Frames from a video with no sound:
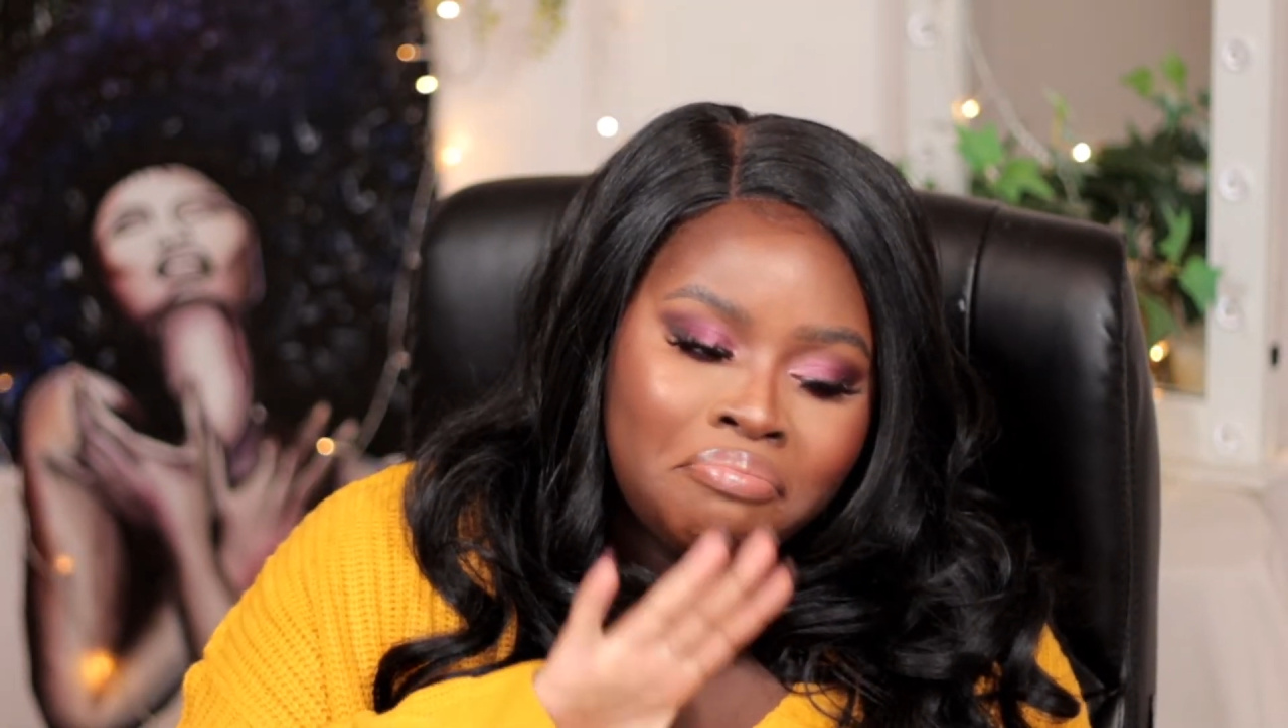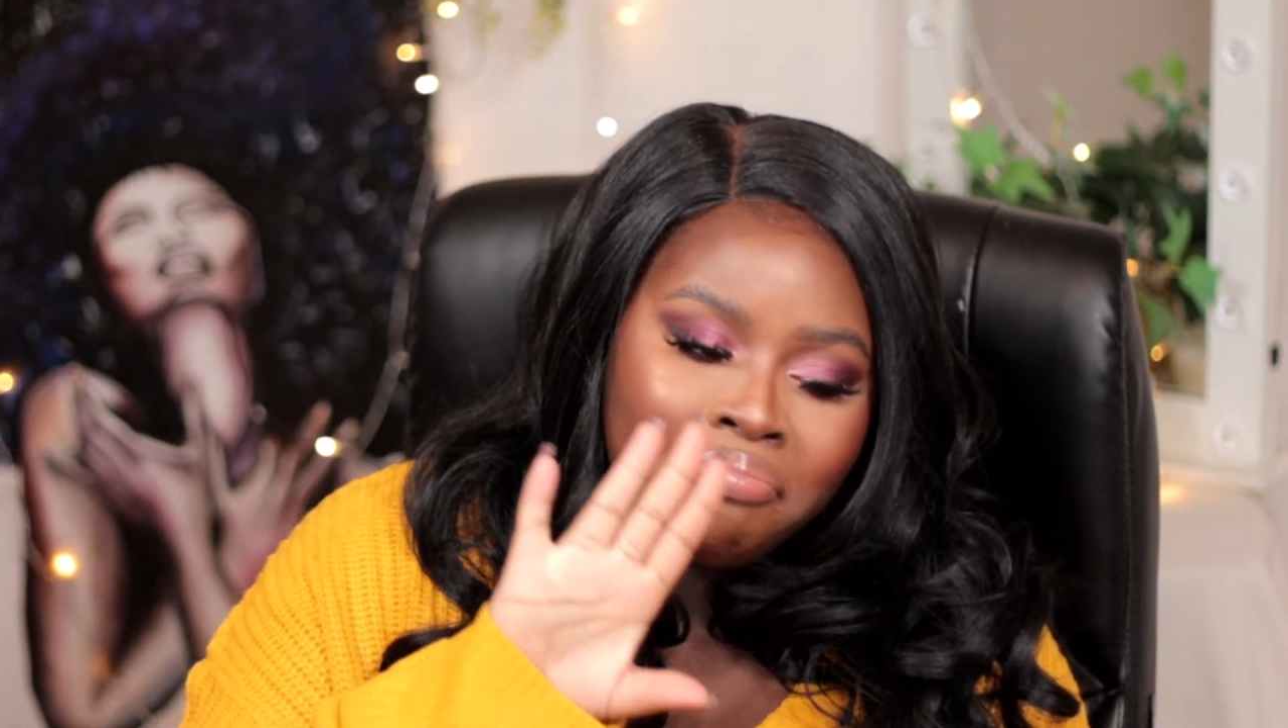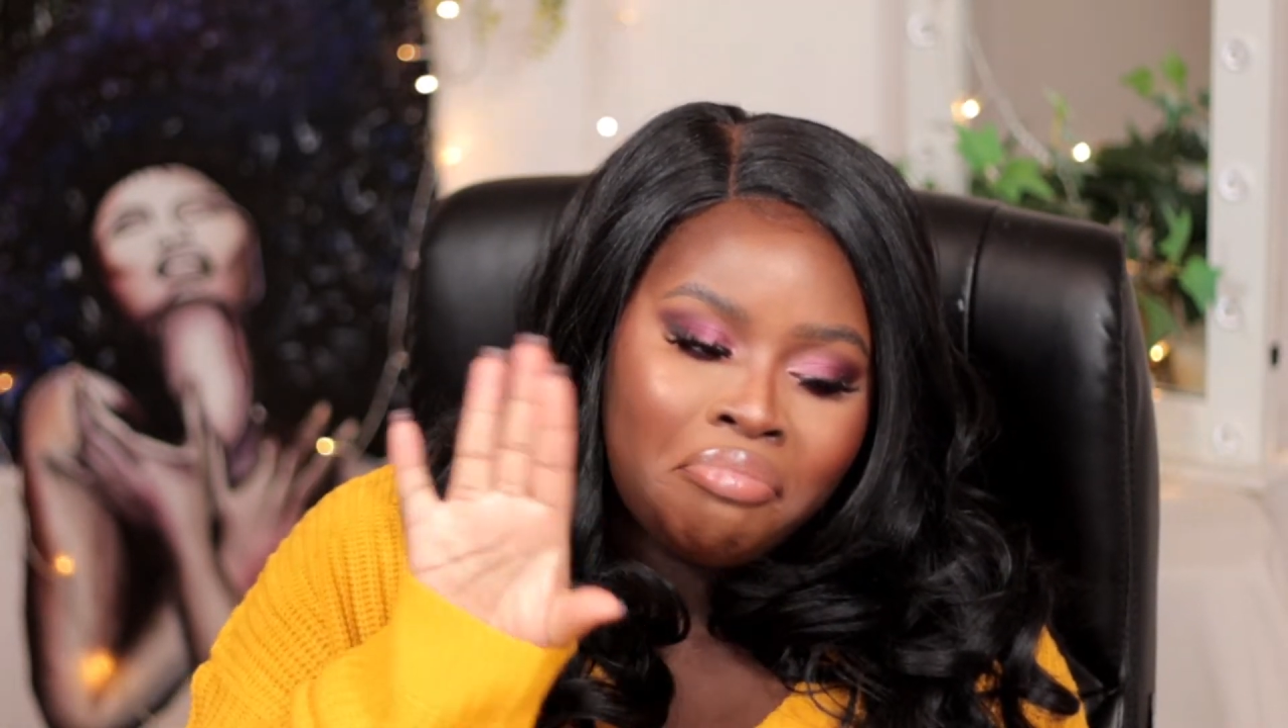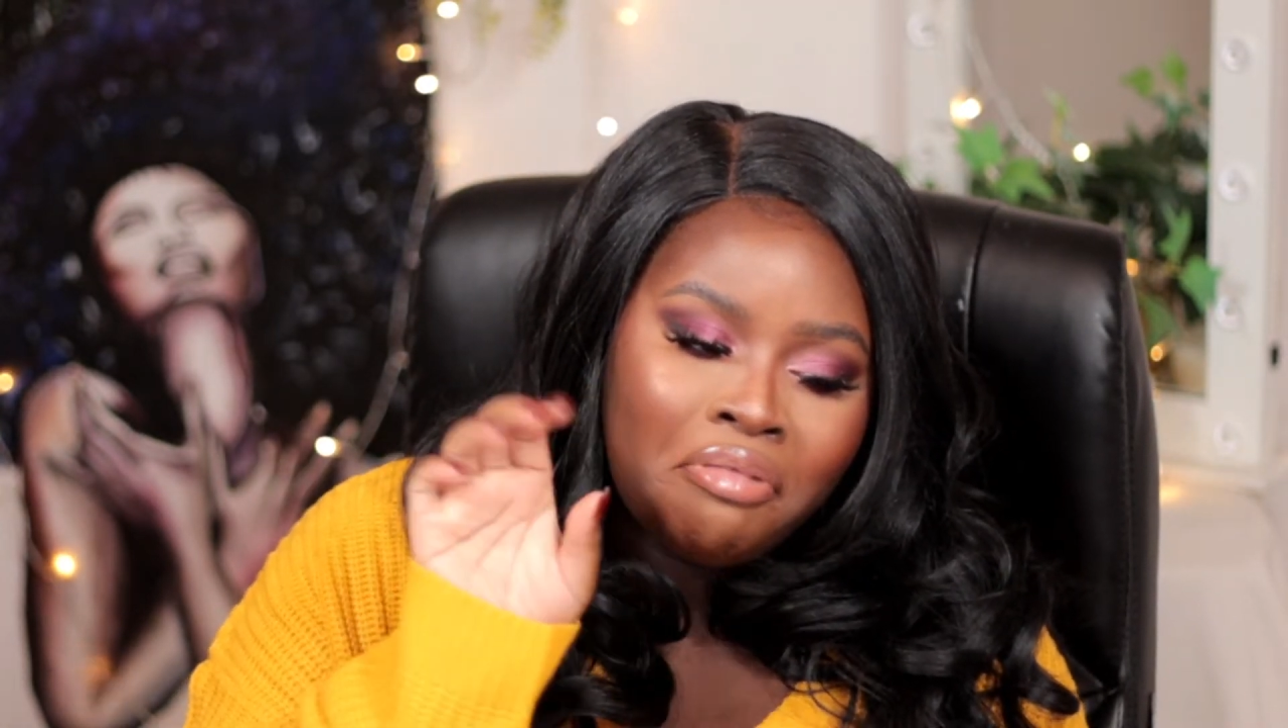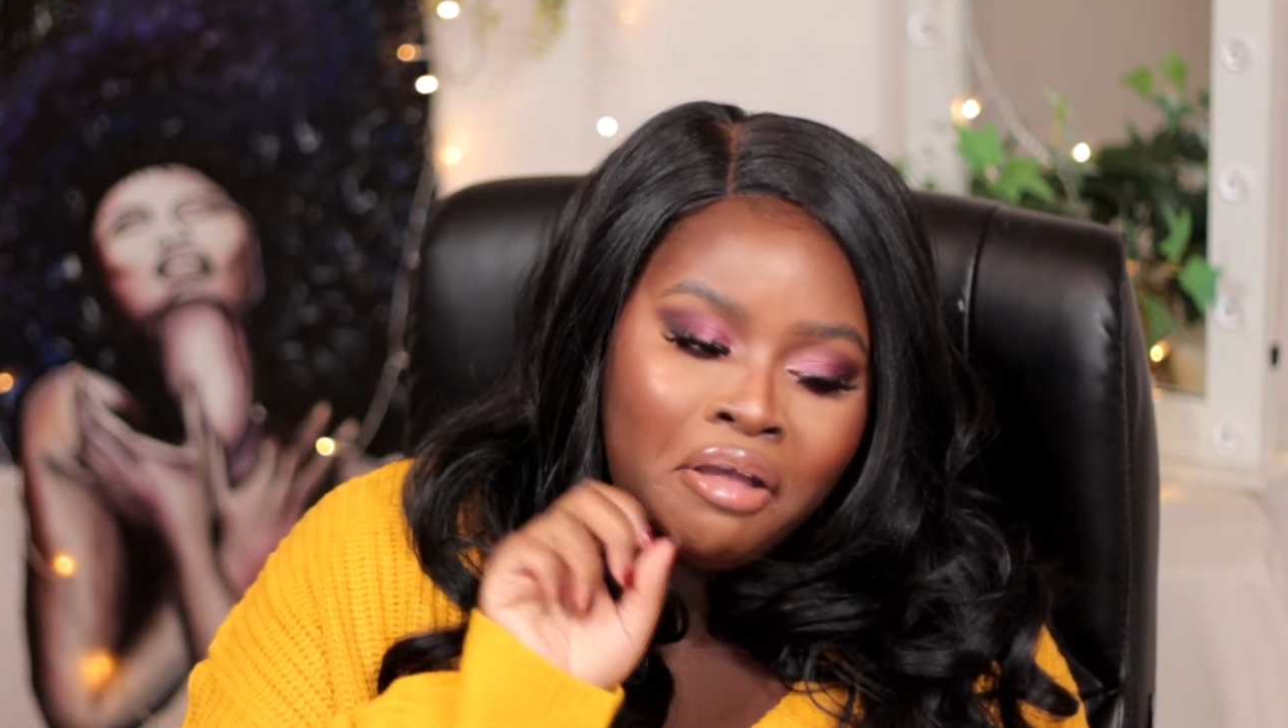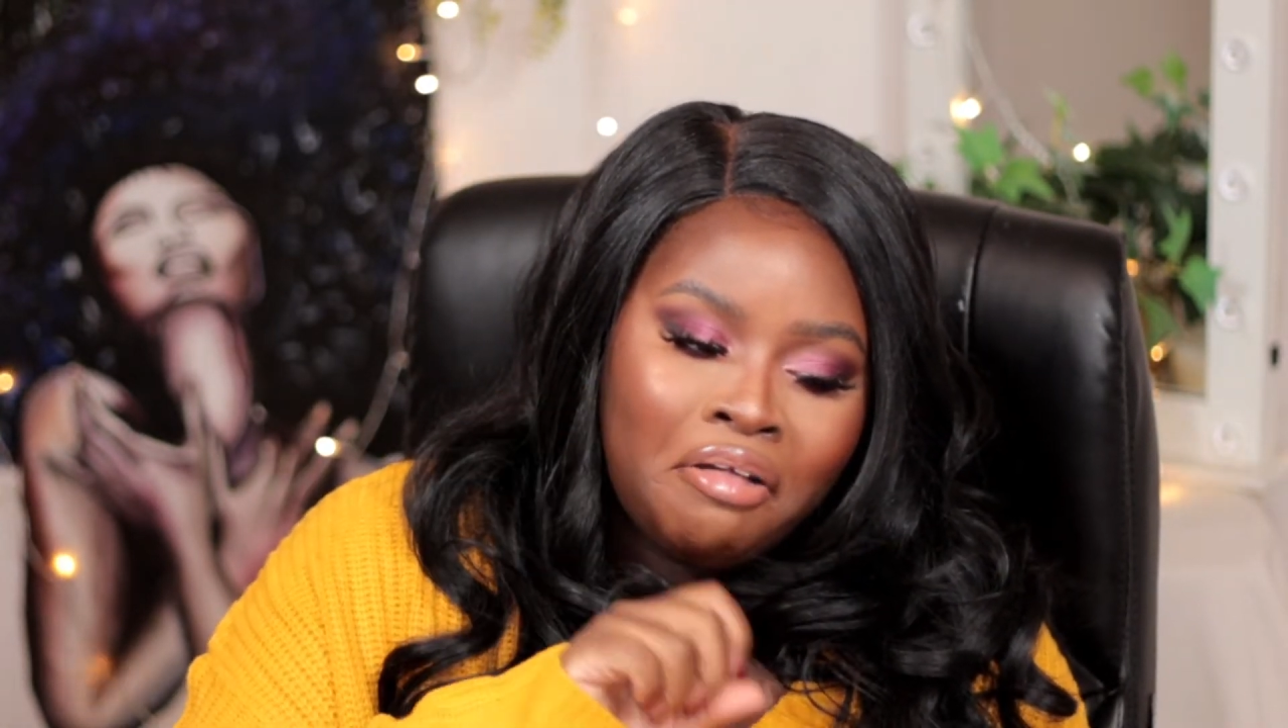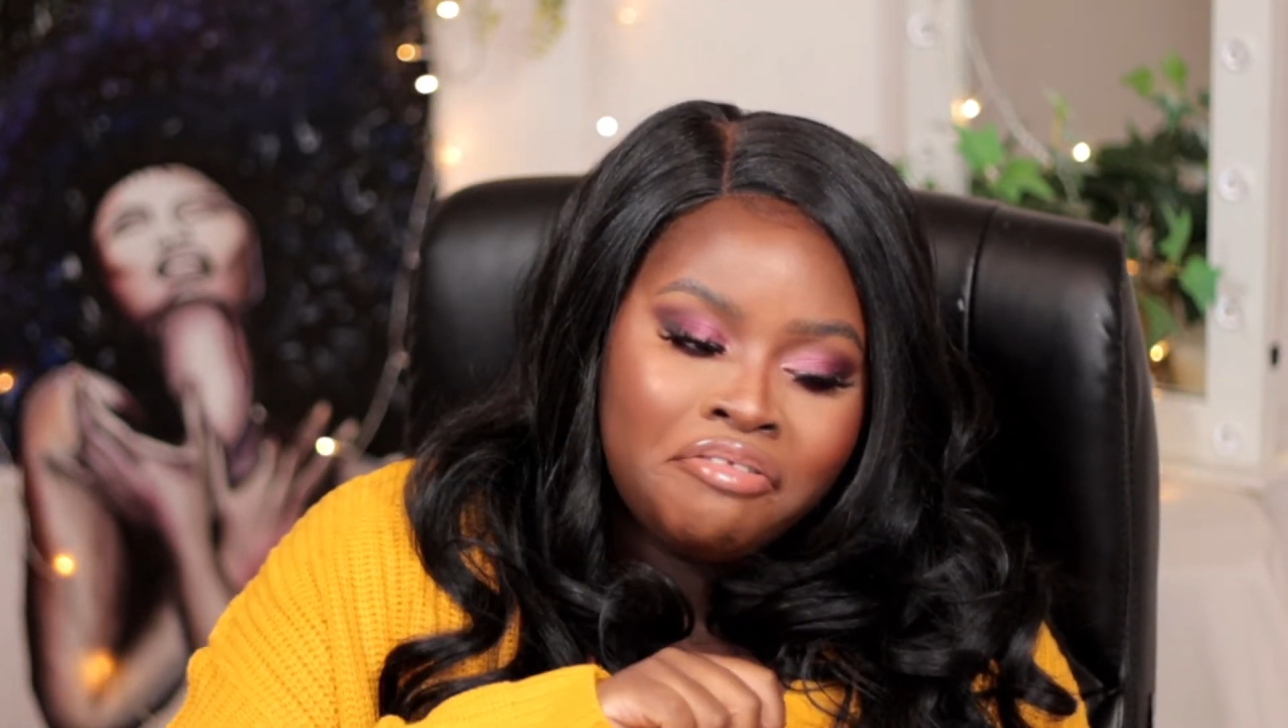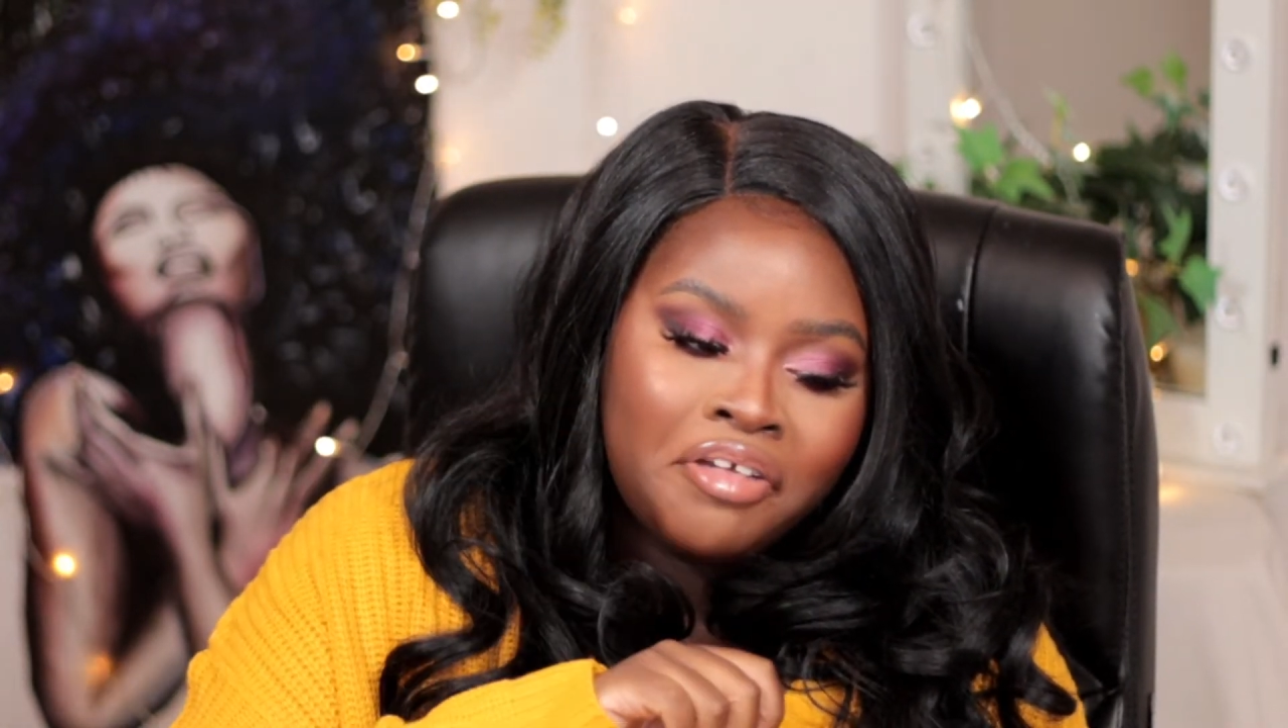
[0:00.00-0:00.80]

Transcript: I